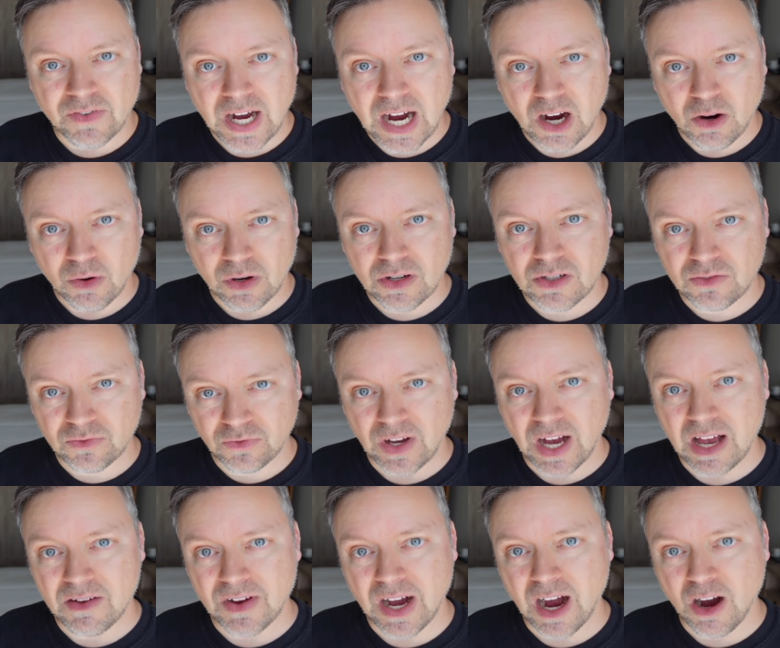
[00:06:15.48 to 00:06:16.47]
hours,
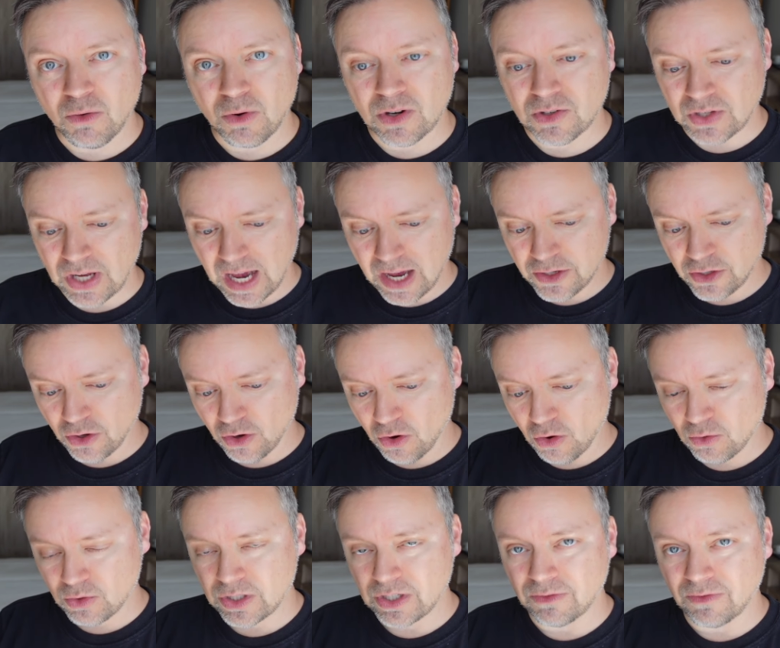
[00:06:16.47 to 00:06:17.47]
5 hours on your
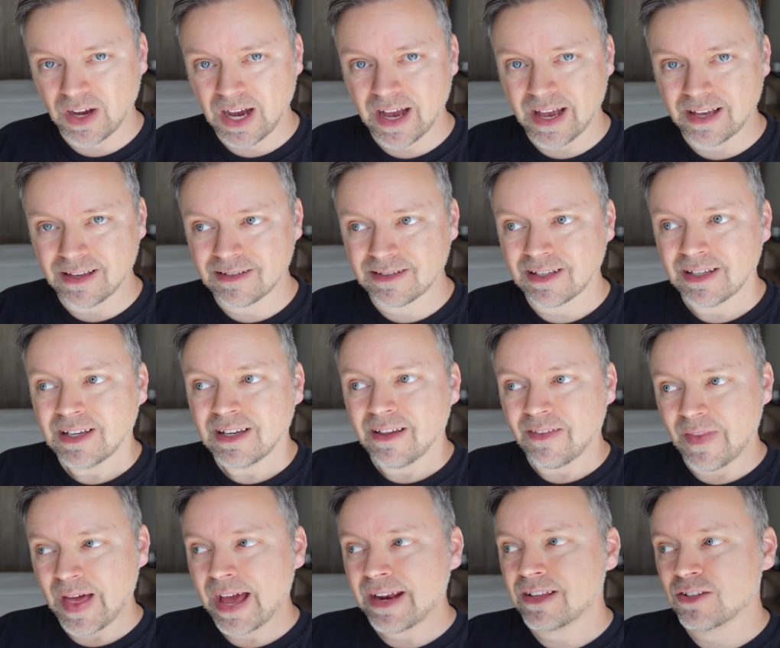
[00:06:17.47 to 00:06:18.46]
own device,
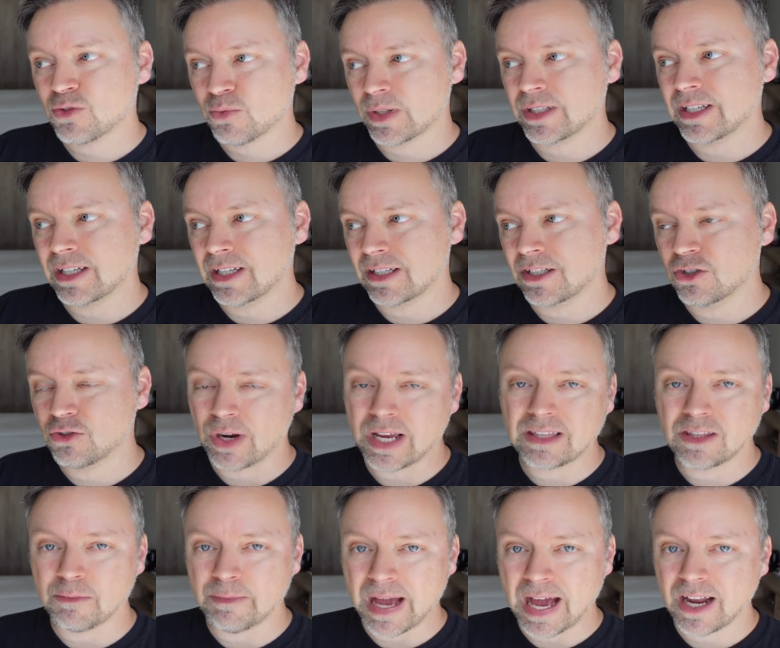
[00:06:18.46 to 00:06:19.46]
that is really gonna
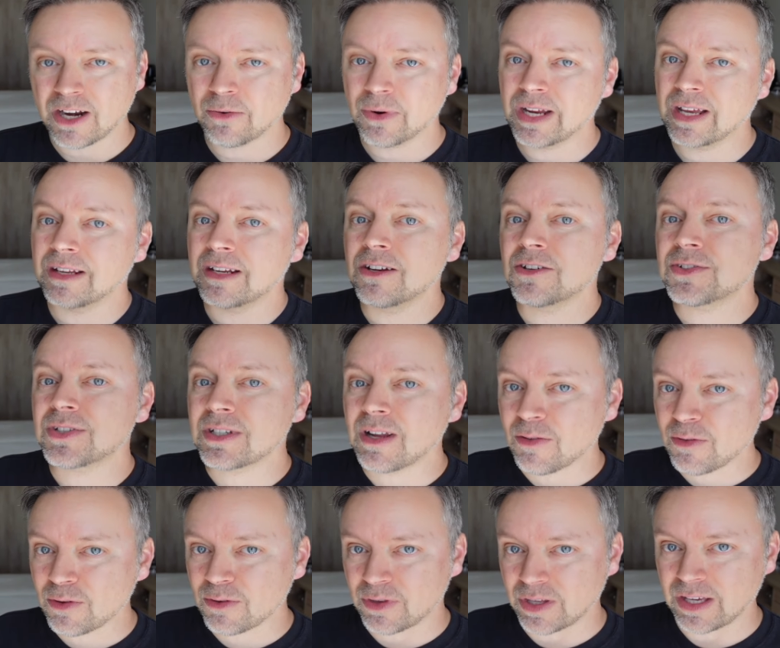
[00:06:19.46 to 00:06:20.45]
drain the battery. And here's
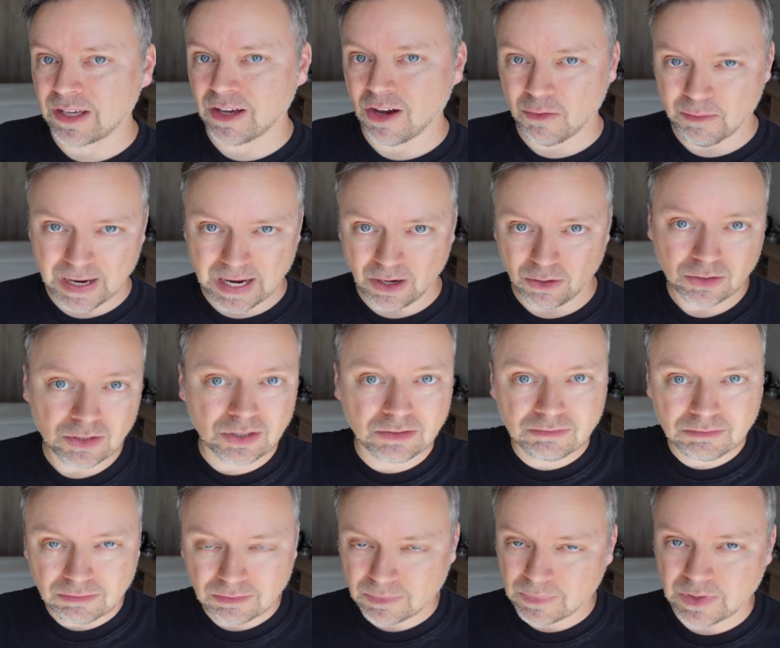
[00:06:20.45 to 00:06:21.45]
another thing about
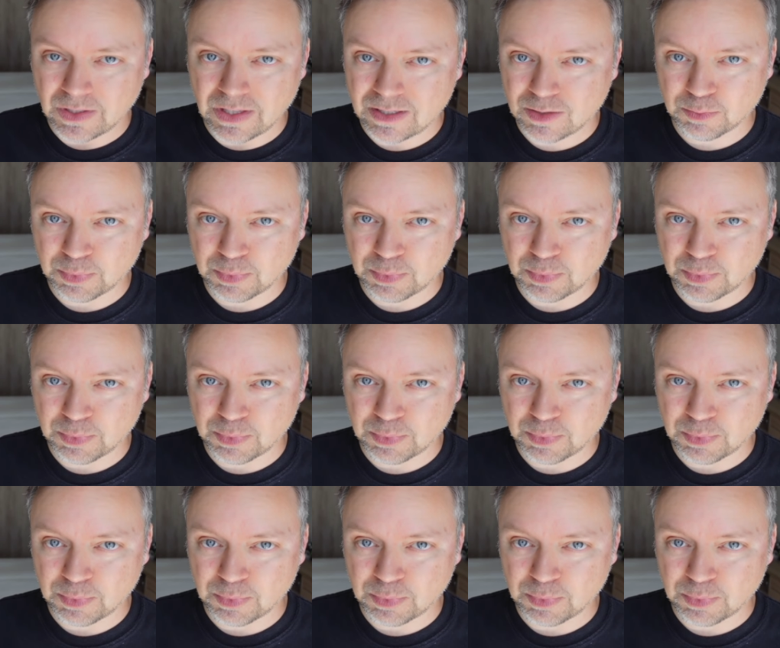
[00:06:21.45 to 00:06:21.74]
this